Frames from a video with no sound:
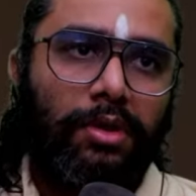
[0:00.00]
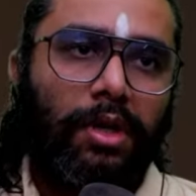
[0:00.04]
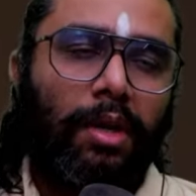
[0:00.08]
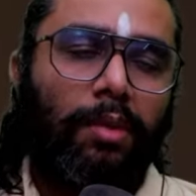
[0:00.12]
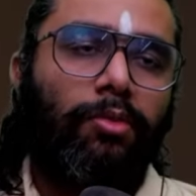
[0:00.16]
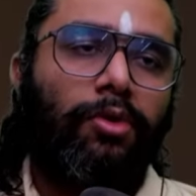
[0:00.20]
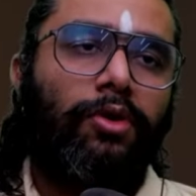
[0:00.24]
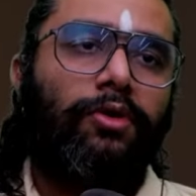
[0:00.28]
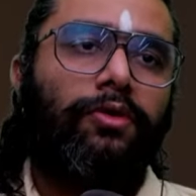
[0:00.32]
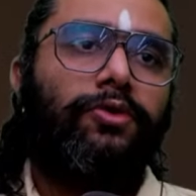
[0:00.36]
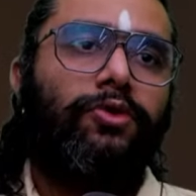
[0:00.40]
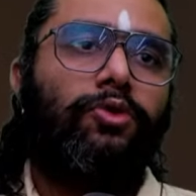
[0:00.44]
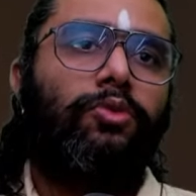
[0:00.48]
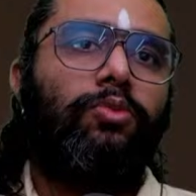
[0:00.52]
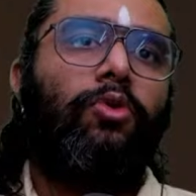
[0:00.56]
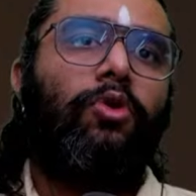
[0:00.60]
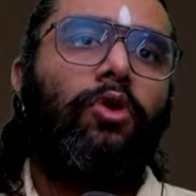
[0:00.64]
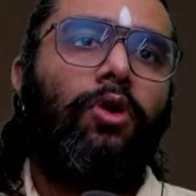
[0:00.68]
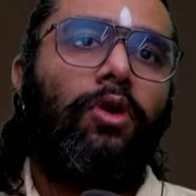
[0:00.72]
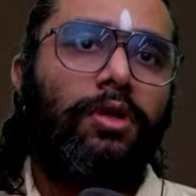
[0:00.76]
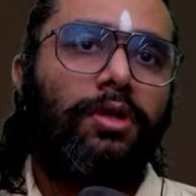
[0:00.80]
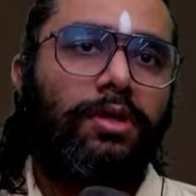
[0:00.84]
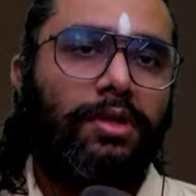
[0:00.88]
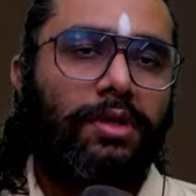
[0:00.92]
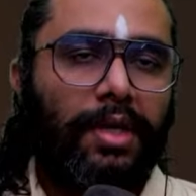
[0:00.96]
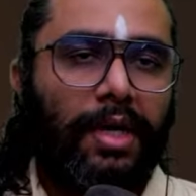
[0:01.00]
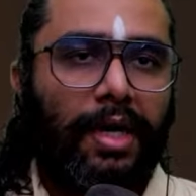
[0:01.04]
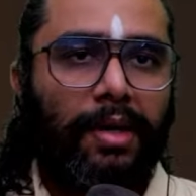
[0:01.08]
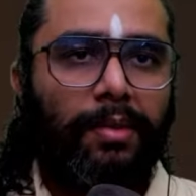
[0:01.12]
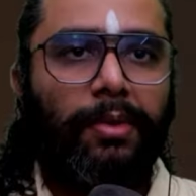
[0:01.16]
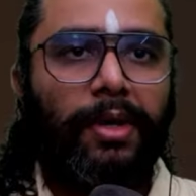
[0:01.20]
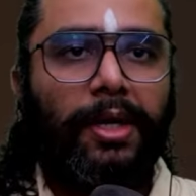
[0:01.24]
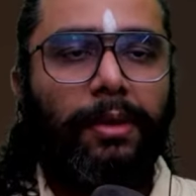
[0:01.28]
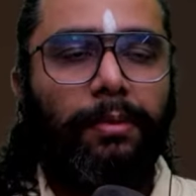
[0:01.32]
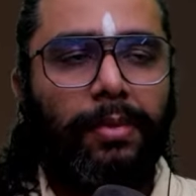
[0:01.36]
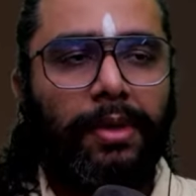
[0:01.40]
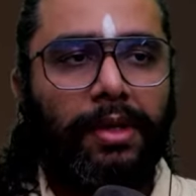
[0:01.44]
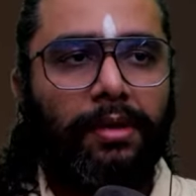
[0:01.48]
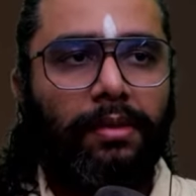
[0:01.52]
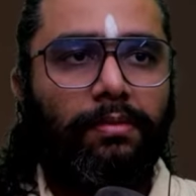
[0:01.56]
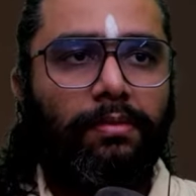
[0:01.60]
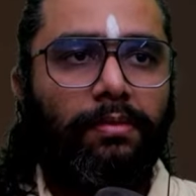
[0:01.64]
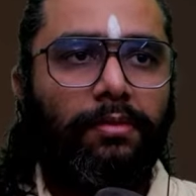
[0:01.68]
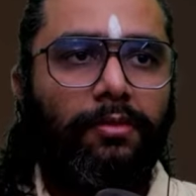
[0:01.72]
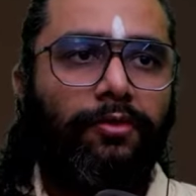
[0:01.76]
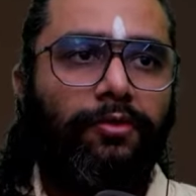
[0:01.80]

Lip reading: number of Zoom calls, that might be